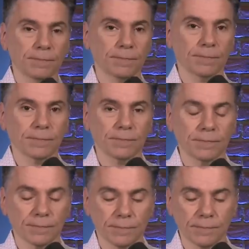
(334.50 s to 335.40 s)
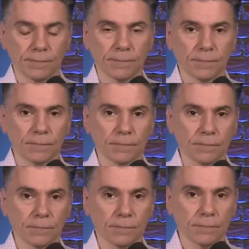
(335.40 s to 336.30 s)

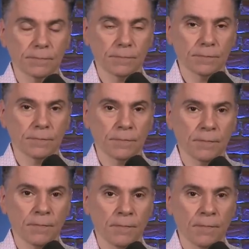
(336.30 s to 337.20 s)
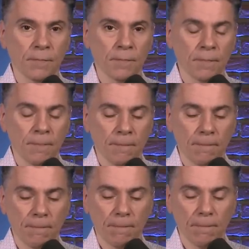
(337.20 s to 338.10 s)

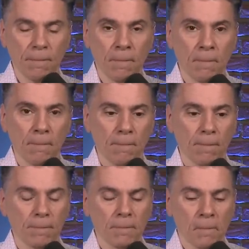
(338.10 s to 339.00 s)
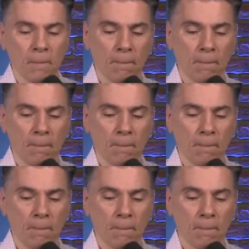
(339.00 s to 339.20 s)
(not speaking)